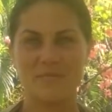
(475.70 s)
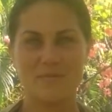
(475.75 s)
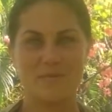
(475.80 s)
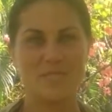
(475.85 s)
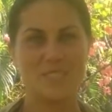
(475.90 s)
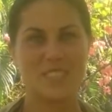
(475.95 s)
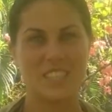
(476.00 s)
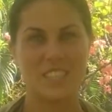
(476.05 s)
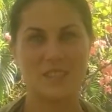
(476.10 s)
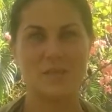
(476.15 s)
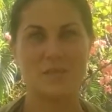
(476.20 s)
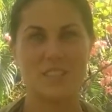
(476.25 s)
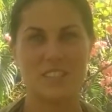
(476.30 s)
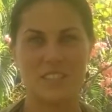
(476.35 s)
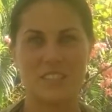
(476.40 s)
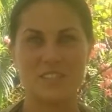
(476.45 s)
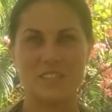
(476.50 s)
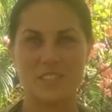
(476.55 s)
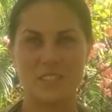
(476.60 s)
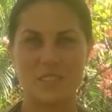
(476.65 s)
really
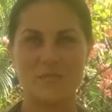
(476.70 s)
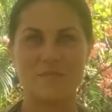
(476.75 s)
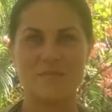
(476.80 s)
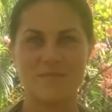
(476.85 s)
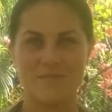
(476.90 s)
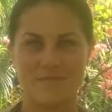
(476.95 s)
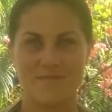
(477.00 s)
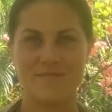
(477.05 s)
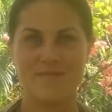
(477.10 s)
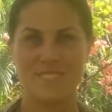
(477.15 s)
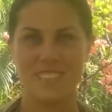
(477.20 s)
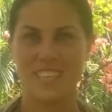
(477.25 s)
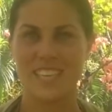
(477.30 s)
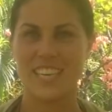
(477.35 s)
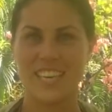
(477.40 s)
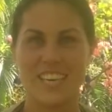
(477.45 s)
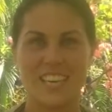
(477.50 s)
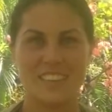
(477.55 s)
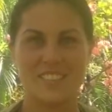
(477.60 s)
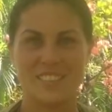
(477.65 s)
wonderful.
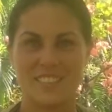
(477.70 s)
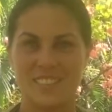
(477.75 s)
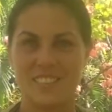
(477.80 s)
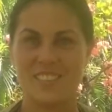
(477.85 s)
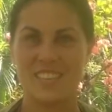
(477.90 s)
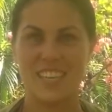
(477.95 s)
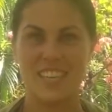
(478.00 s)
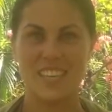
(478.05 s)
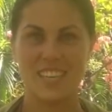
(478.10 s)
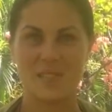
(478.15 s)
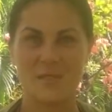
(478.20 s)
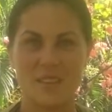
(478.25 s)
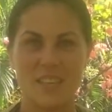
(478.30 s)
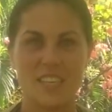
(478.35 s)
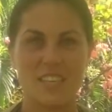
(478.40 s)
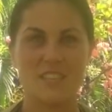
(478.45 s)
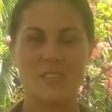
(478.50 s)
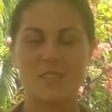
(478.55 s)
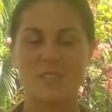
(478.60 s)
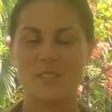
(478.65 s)
Yeah,
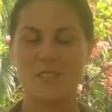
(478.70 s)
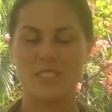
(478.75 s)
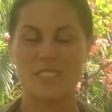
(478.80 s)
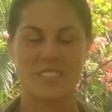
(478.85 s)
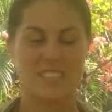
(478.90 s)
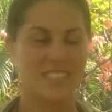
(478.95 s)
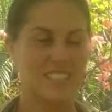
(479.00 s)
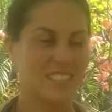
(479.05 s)
anyone who is